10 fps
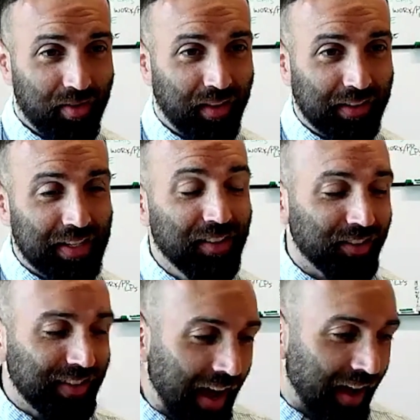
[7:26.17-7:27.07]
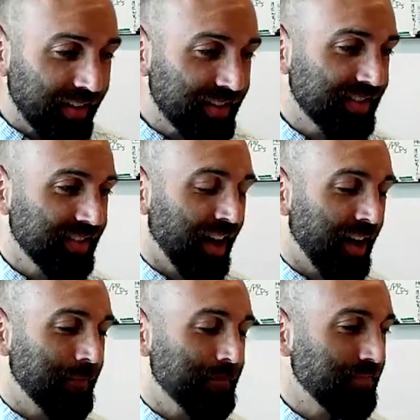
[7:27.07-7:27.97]
the legal docs,
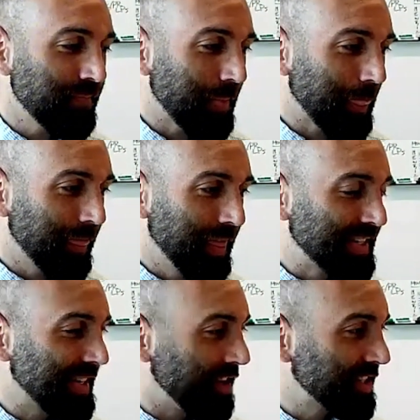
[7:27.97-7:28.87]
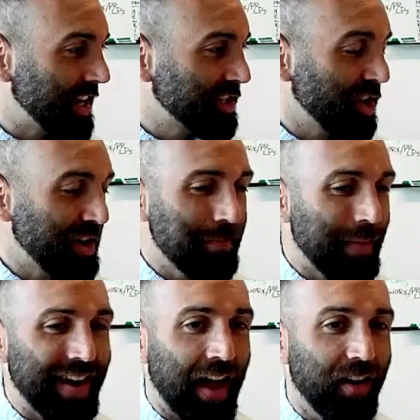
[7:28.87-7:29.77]
the sell side attorney may
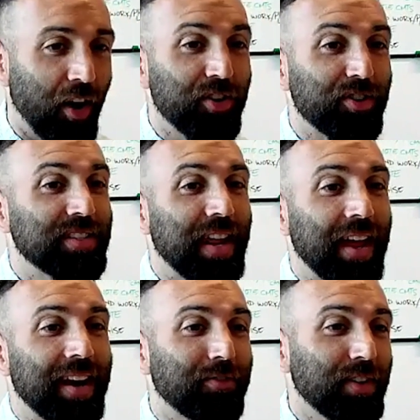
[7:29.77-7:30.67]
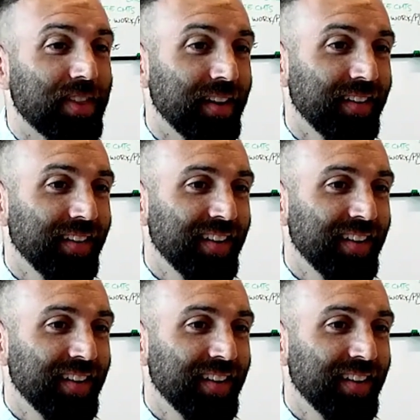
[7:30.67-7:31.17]
not understand everything.